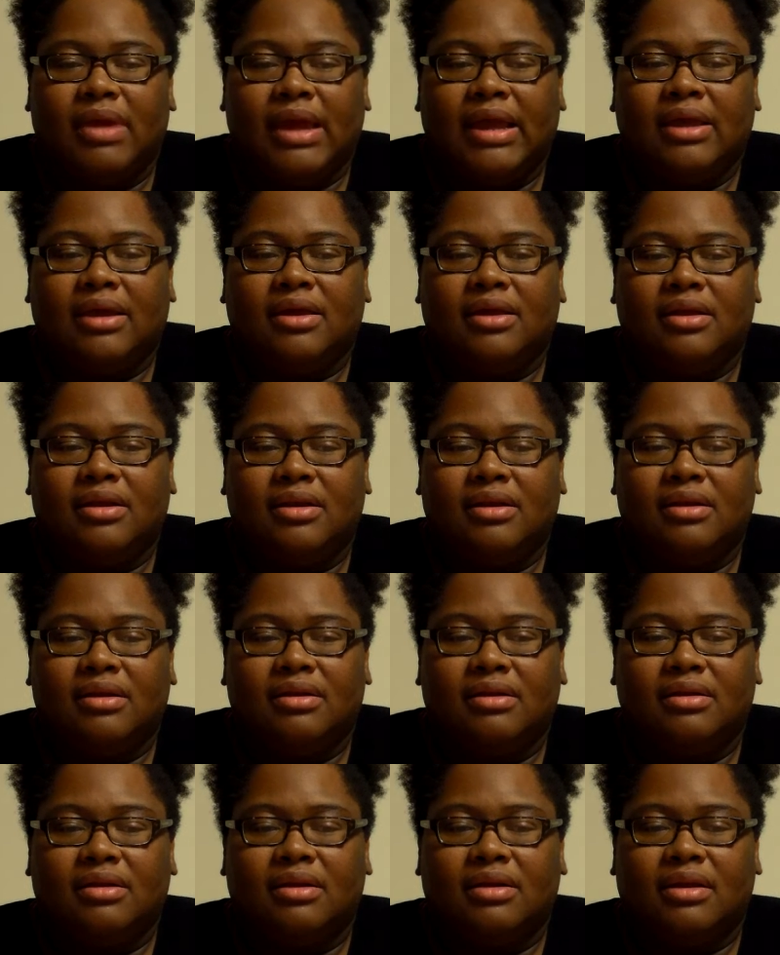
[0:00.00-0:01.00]
And
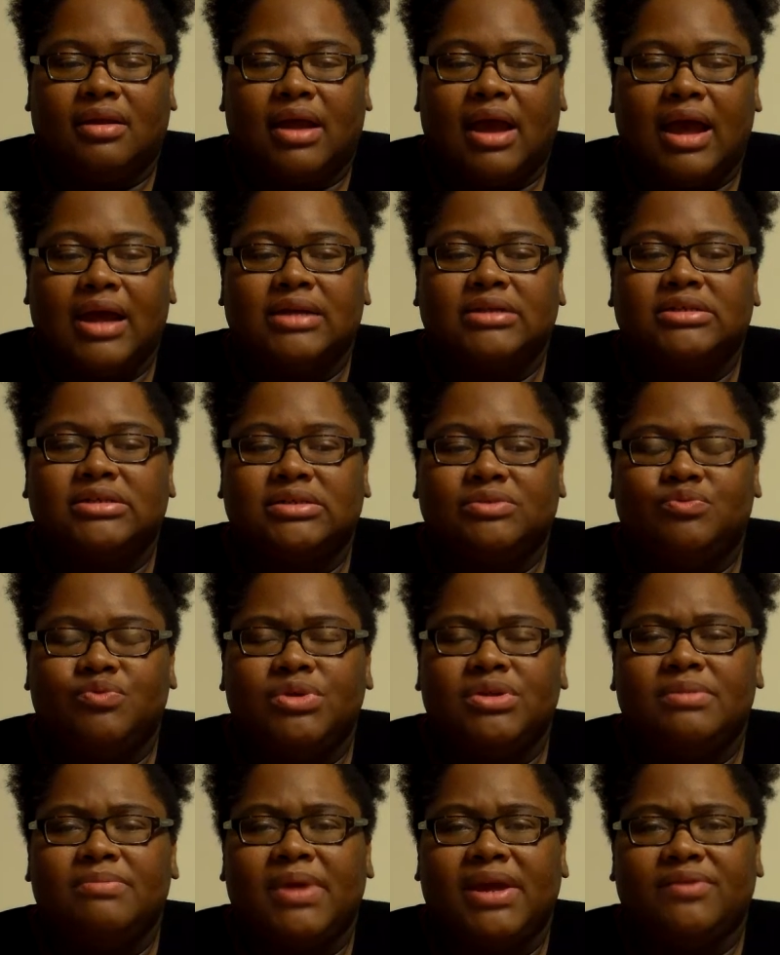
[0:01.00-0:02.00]
I just
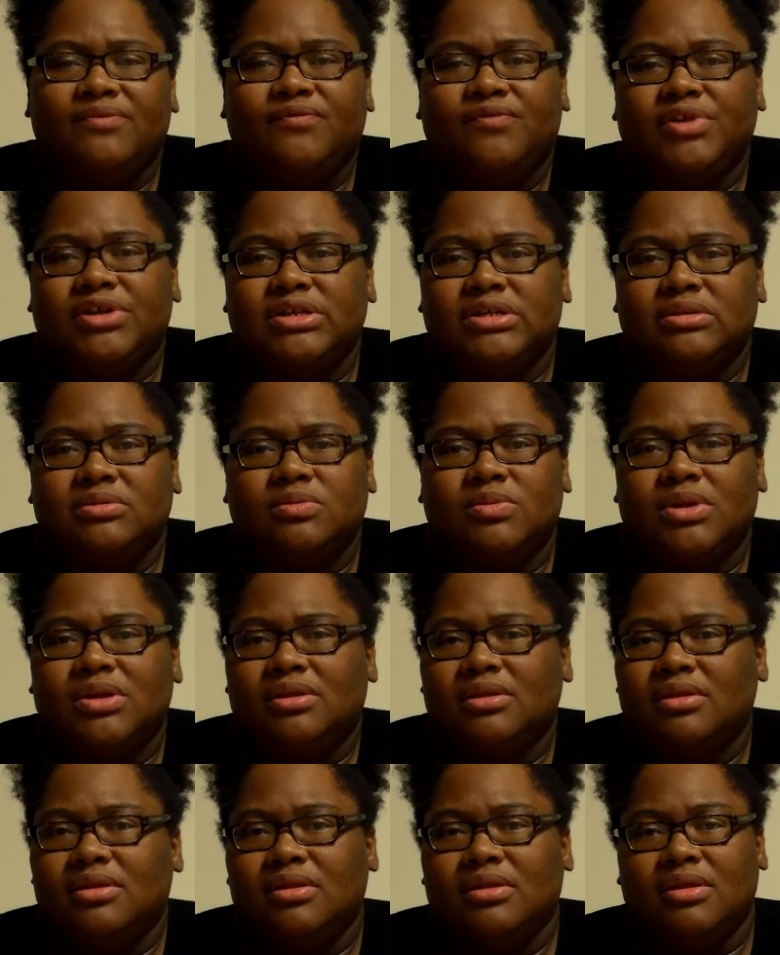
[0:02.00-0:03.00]
really made friends
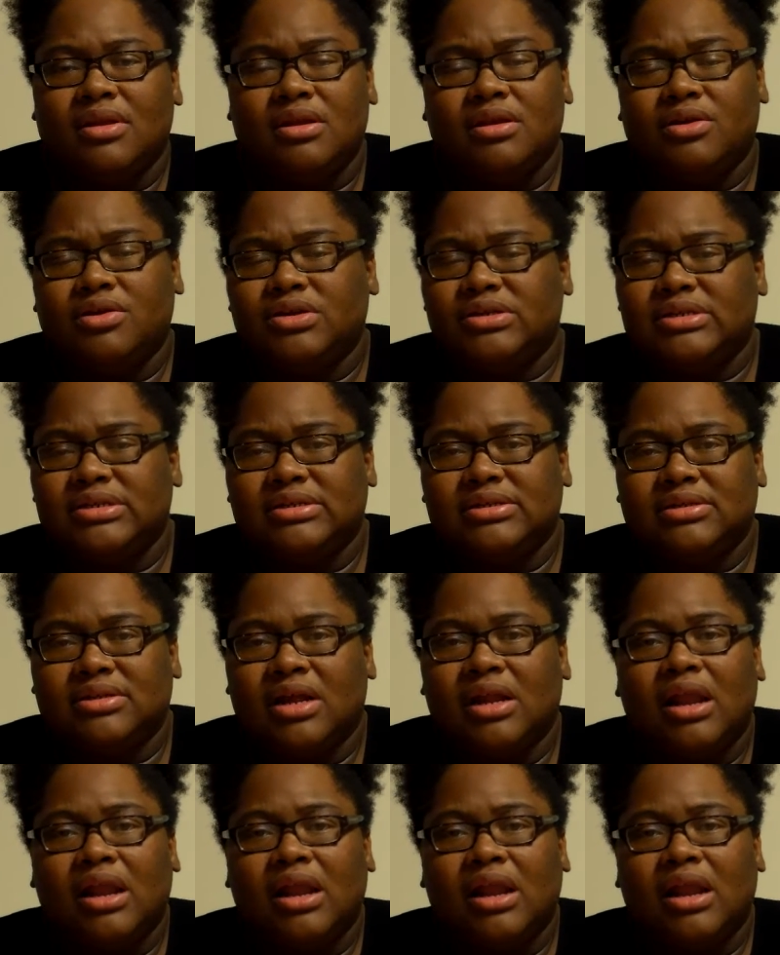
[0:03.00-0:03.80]
with the nurses.